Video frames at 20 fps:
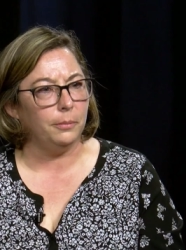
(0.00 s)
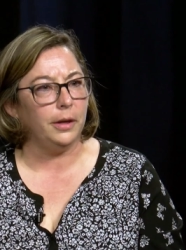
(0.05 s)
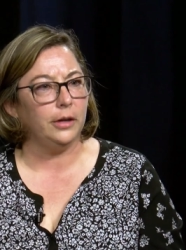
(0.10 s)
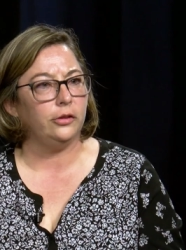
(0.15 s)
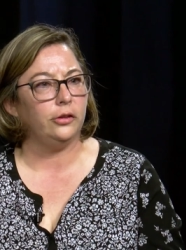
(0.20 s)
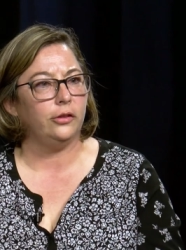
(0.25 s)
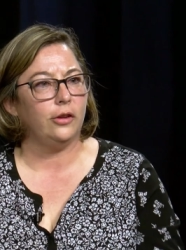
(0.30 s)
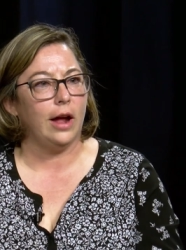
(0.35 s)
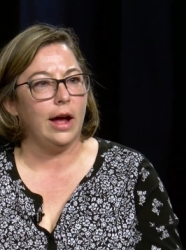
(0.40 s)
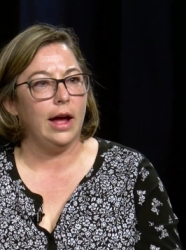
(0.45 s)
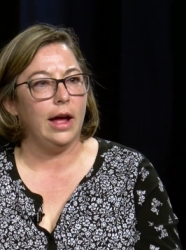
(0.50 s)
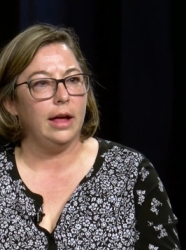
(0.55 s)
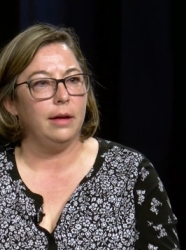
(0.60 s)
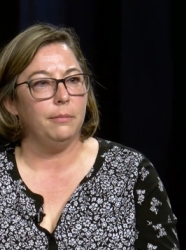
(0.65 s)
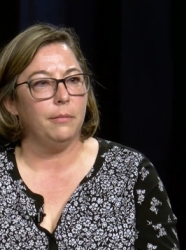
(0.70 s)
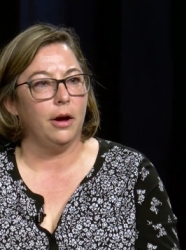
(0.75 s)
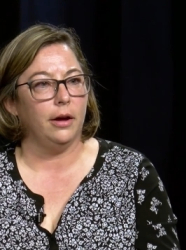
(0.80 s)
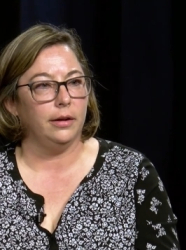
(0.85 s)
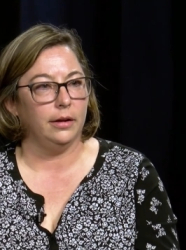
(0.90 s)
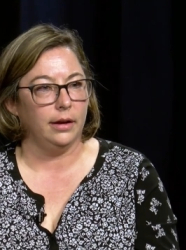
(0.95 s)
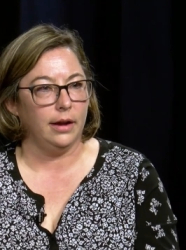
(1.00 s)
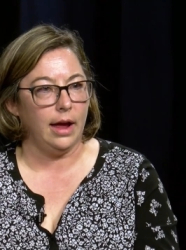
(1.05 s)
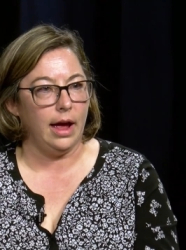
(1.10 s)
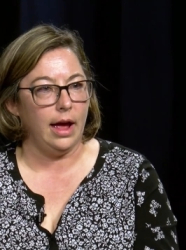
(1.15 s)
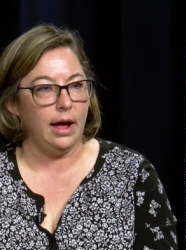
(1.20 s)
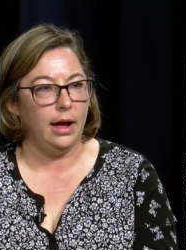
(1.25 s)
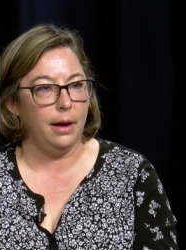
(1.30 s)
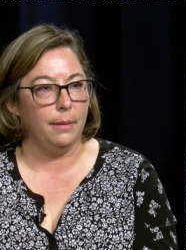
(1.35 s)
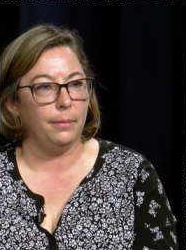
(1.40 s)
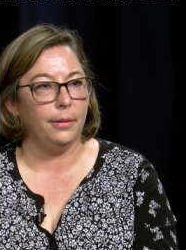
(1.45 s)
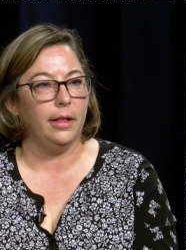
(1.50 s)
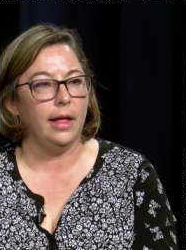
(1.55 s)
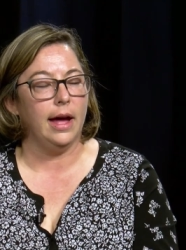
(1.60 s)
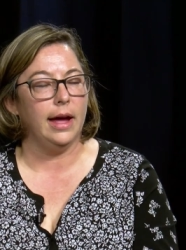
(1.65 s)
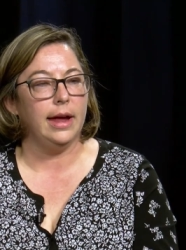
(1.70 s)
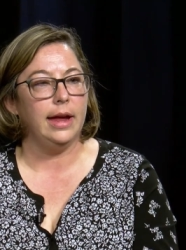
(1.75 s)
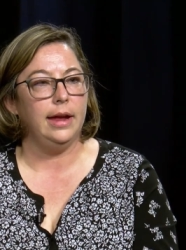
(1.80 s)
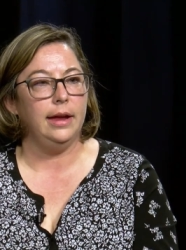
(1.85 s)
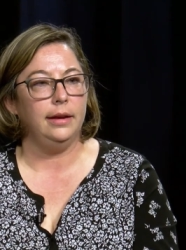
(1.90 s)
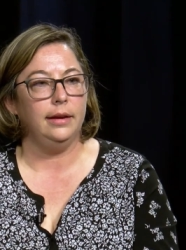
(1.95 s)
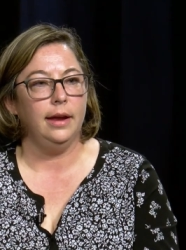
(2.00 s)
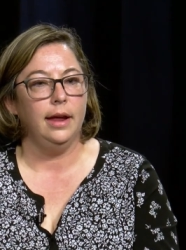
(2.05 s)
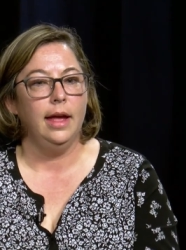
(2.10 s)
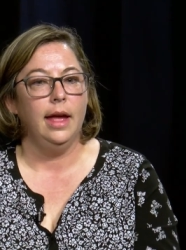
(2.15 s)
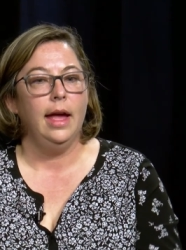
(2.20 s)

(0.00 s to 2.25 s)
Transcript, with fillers: much time on applying.